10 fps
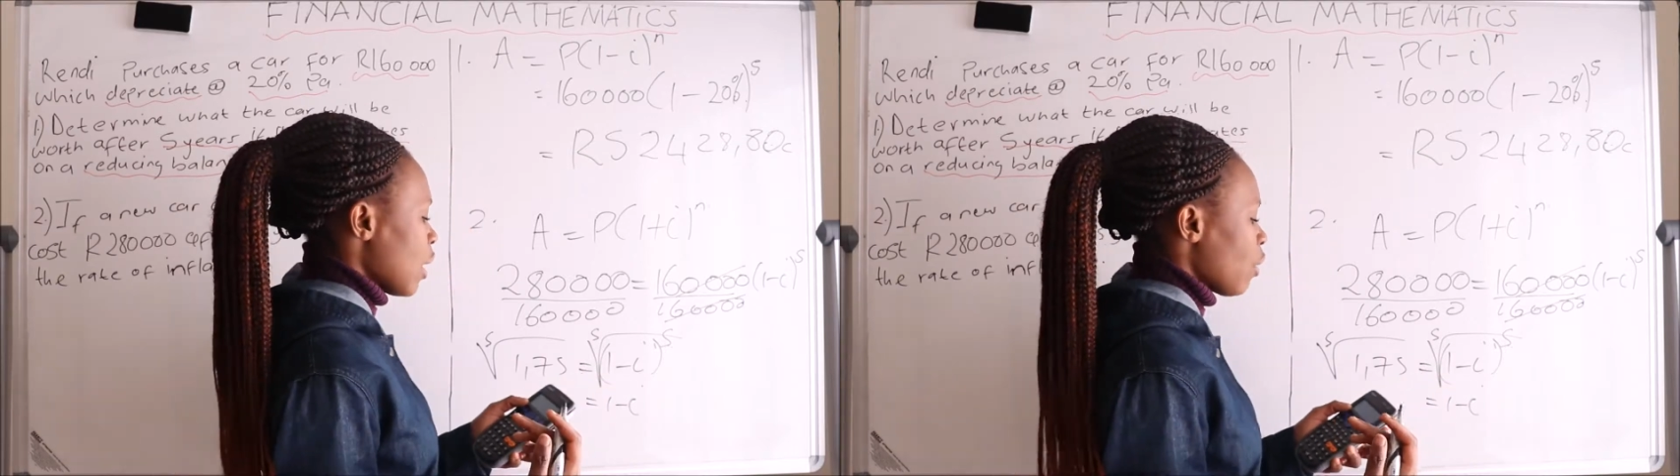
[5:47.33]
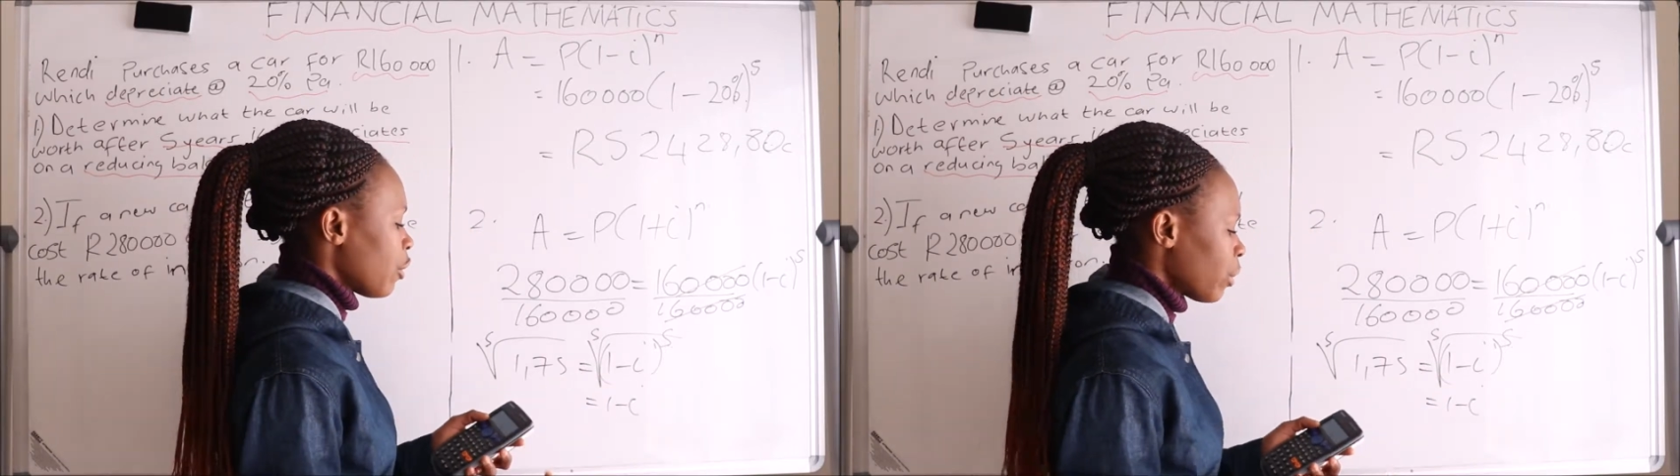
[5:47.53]

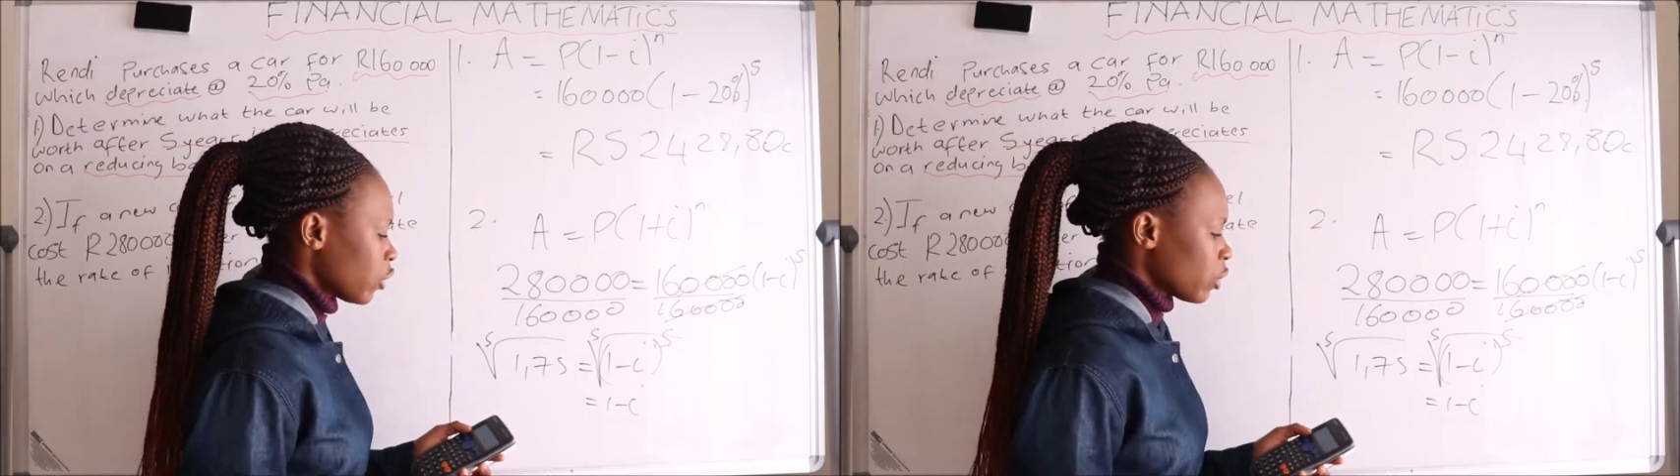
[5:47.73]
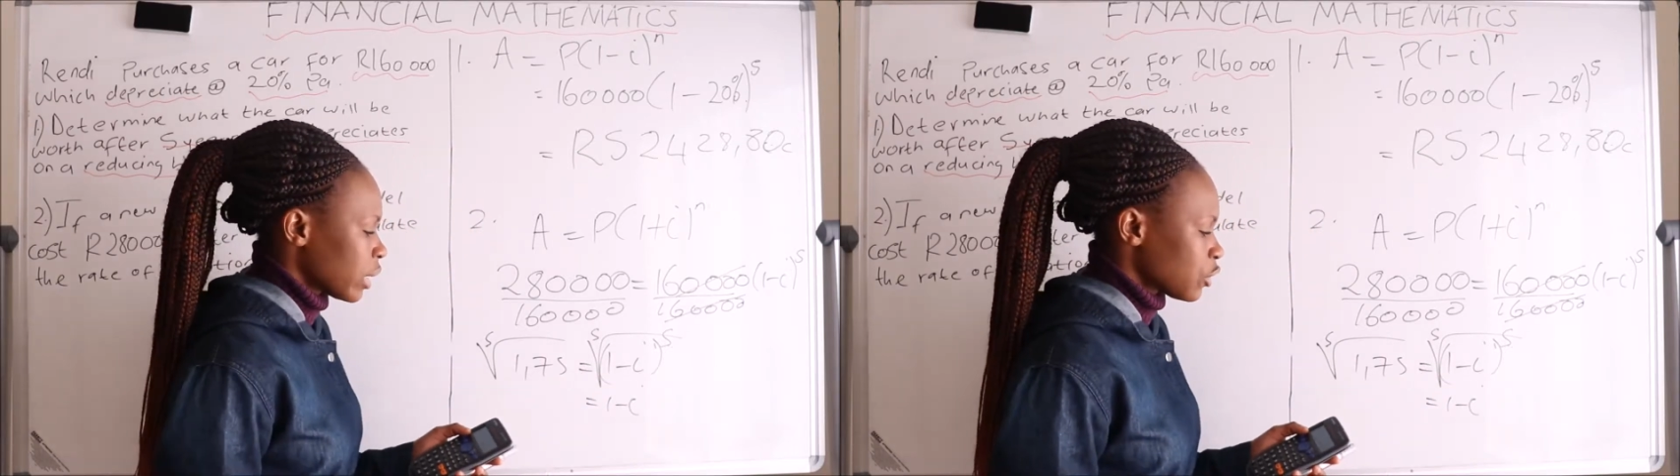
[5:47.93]

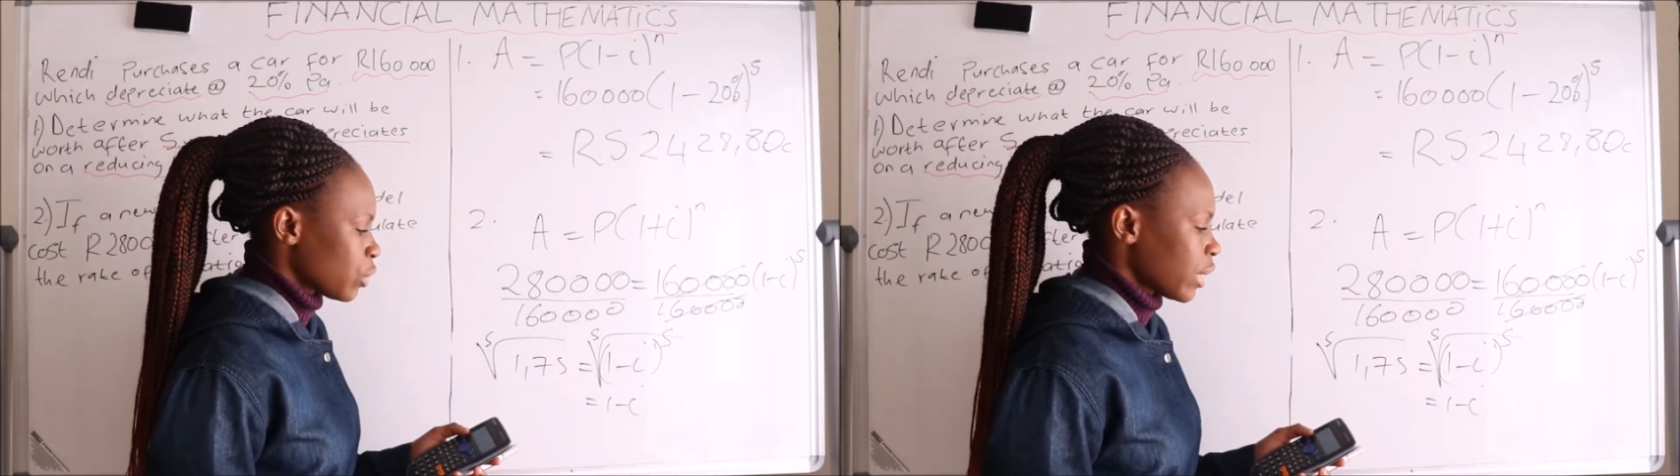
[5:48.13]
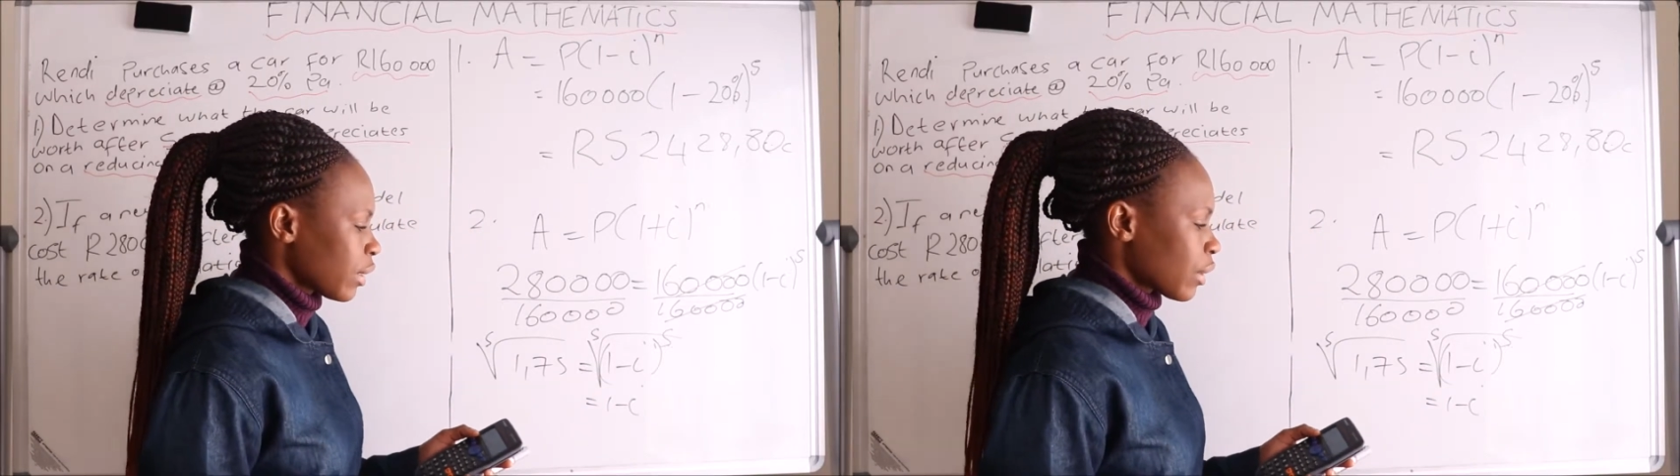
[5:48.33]
when you are
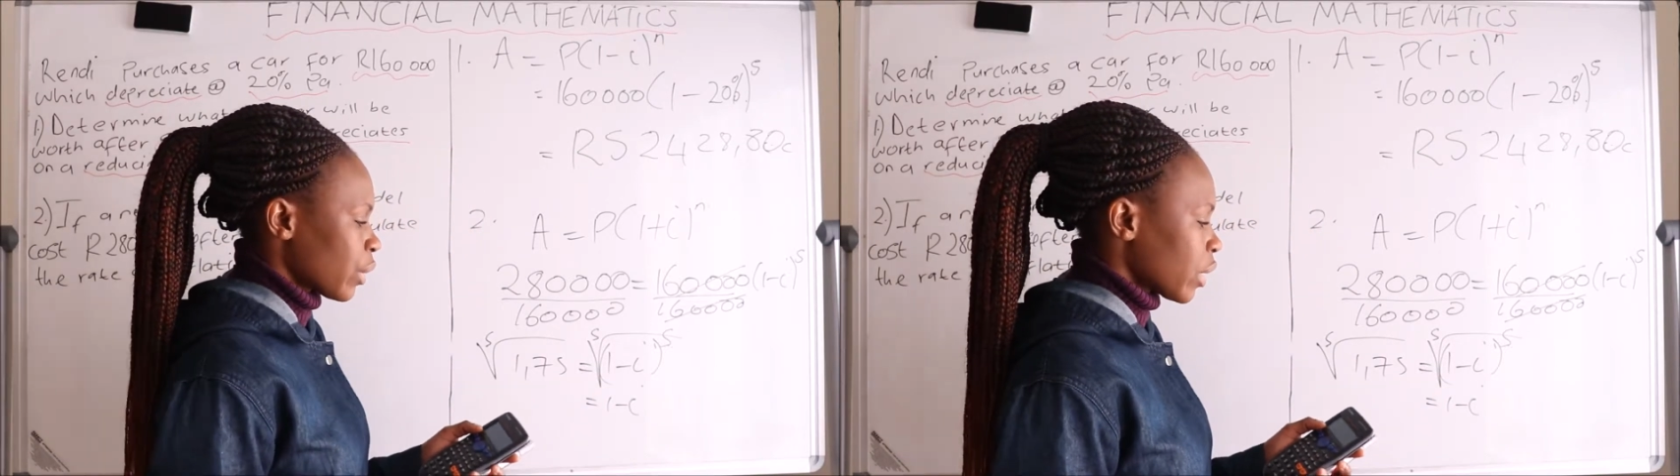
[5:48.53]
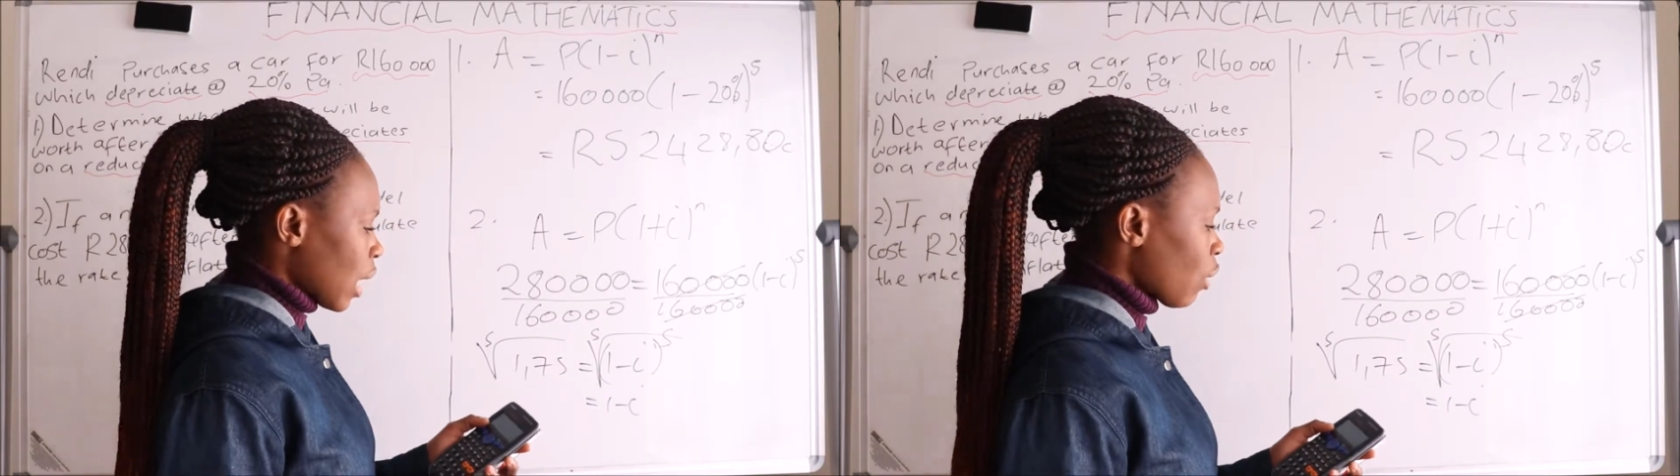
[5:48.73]
doing
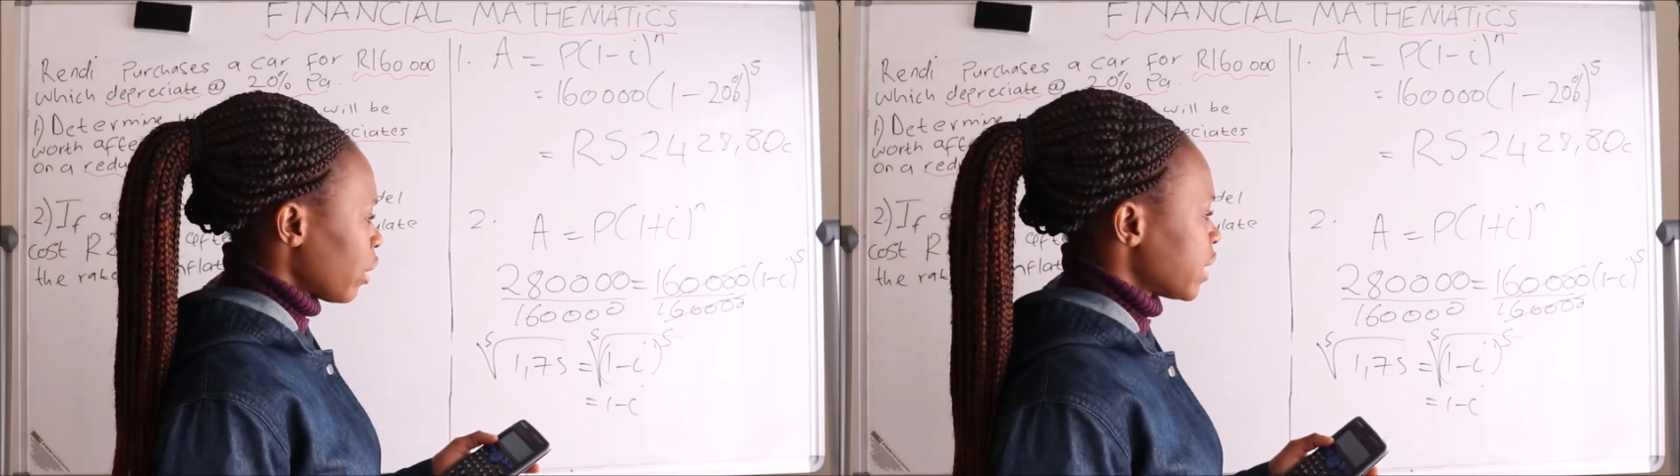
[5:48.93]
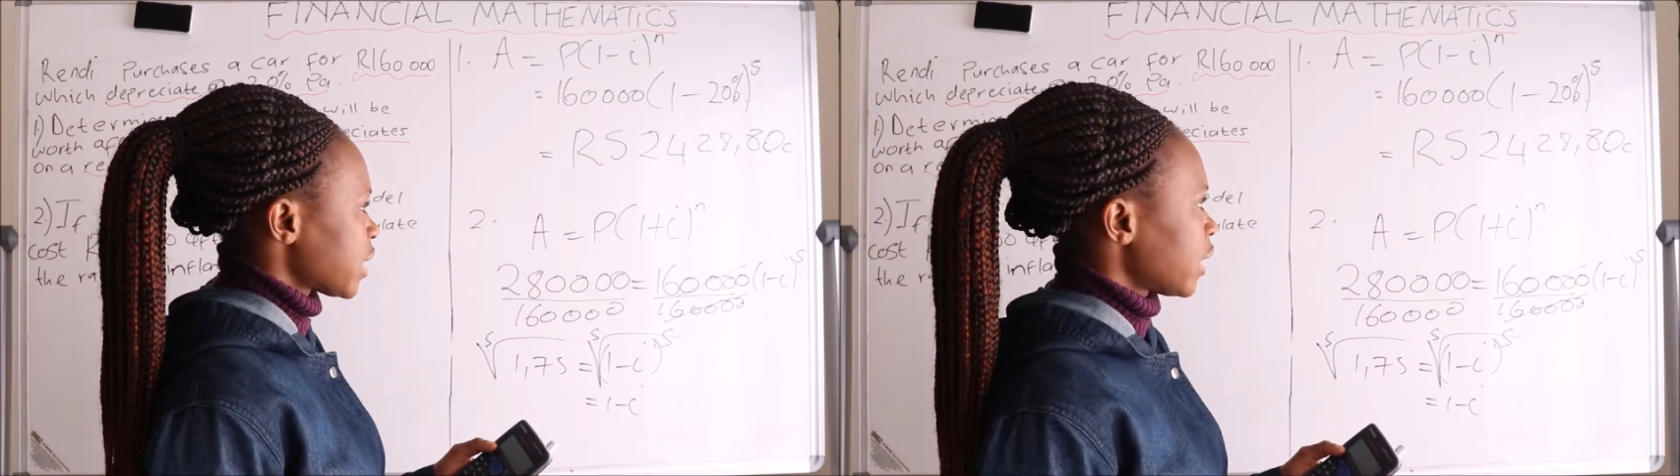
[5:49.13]
a
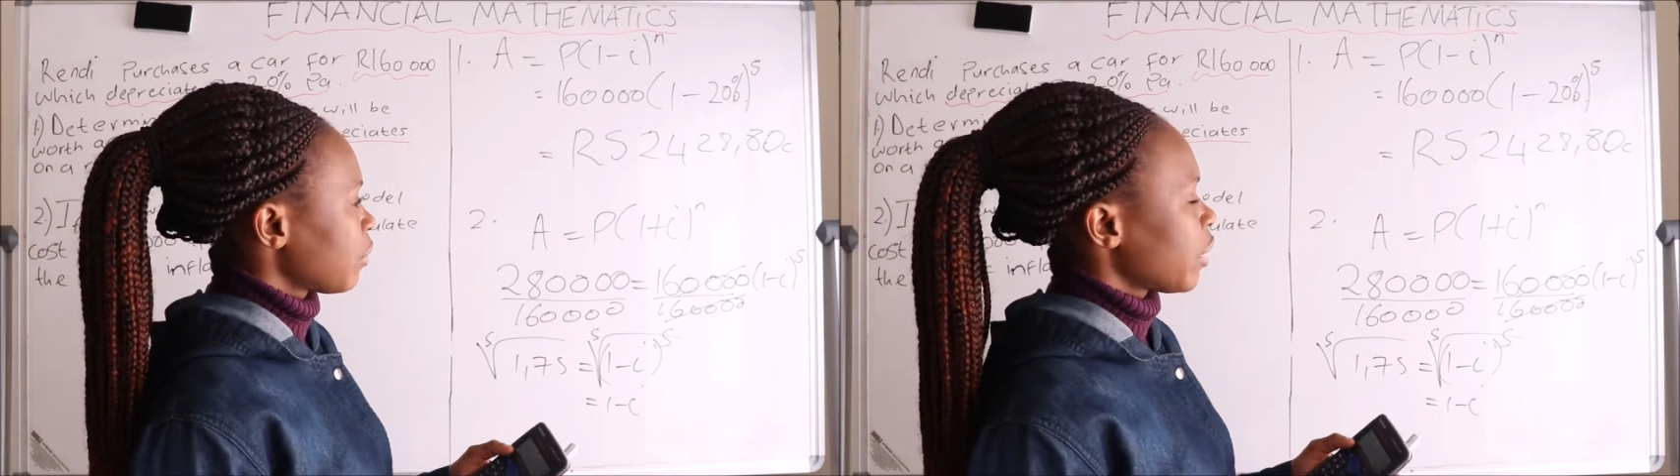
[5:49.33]
calculation